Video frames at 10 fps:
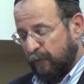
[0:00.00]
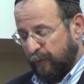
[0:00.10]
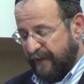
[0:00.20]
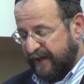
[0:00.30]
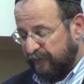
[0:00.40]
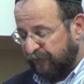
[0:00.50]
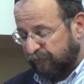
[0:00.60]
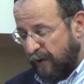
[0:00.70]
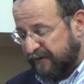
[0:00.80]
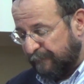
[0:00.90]
where they
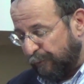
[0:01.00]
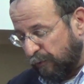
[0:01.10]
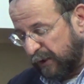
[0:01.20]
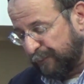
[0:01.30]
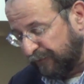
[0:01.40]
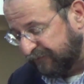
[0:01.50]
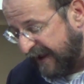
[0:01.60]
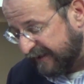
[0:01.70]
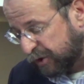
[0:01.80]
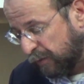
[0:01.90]
construct a portable
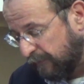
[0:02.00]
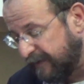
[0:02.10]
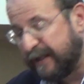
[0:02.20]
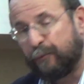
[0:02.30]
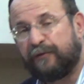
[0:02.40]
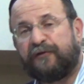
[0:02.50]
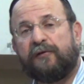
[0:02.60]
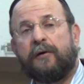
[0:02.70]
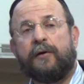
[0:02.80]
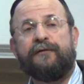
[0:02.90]
sanctuary that would
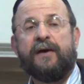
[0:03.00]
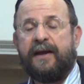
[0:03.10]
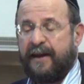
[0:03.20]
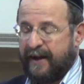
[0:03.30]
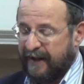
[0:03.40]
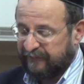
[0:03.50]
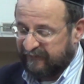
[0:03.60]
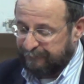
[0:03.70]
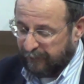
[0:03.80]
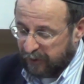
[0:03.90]
serve as a
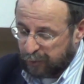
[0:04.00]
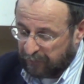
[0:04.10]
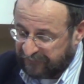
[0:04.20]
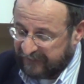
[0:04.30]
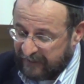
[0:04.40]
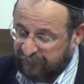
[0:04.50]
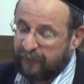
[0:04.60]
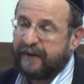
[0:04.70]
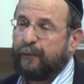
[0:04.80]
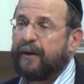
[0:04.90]
spiritual
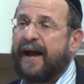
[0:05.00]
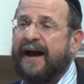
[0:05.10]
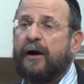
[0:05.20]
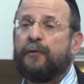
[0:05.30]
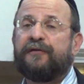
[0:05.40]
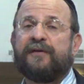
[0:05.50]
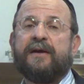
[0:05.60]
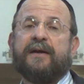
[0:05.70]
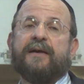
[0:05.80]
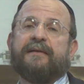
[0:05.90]
center that would house
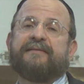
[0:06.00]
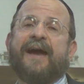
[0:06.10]
the